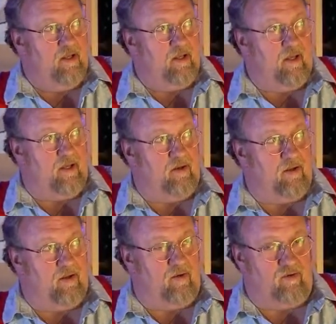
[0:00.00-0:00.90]
And
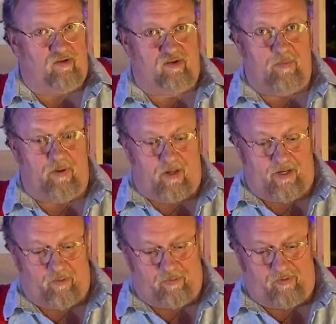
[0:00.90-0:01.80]
uh, just keep an
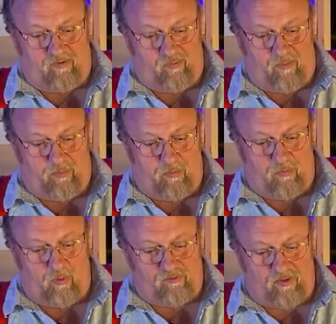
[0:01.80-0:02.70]
eye open, because we put
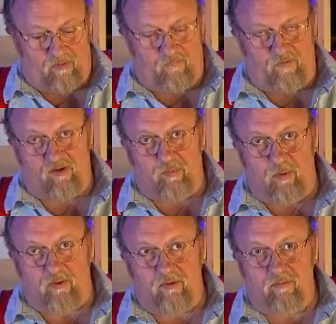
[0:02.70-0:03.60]
posting on
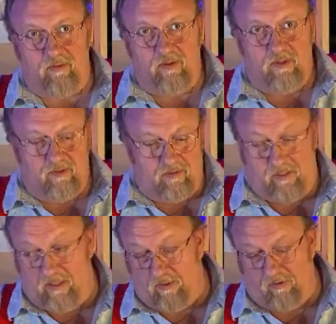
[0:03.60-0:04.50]
Facebook,
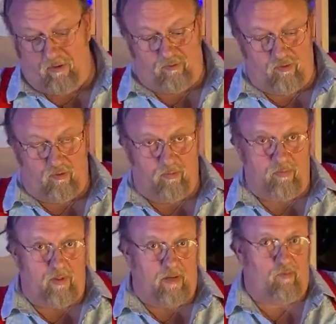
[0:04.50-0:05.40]
here and YouTube,
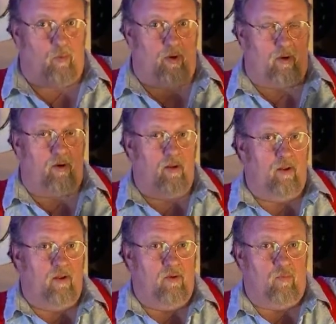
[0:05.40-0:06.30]
everywhere,
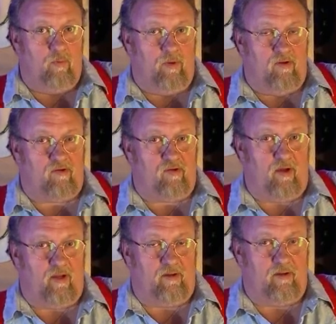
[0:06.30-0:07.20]
when we
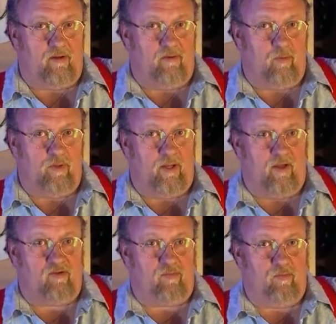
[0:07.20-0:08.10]
decide uh, when the
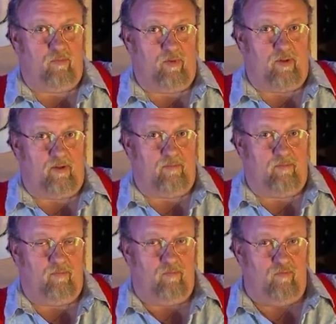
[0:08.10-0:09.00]
next uh,
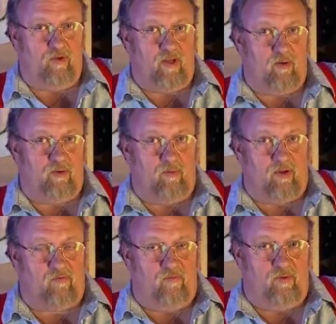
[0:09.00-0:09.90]
video, the
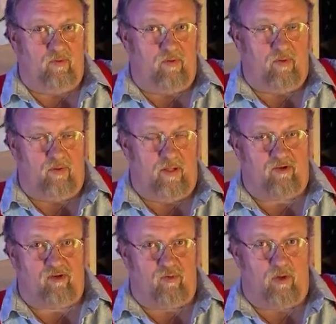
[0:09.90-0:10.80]
next uh,
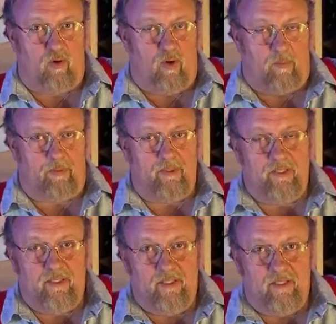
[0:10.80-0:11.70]
lecture will go up,
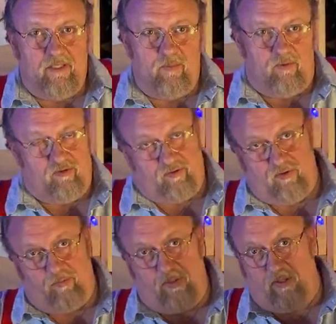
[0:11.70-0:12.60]
which
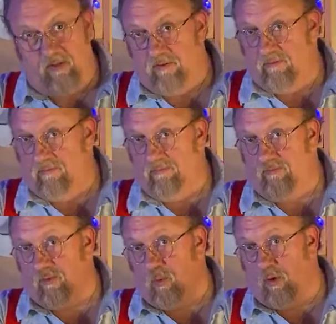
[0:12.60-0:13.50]
could be
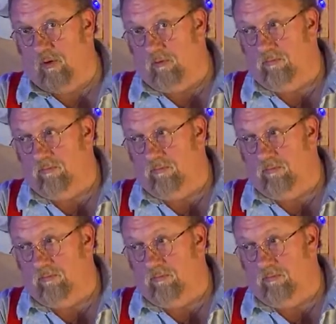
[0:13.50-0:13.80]
tomorrow.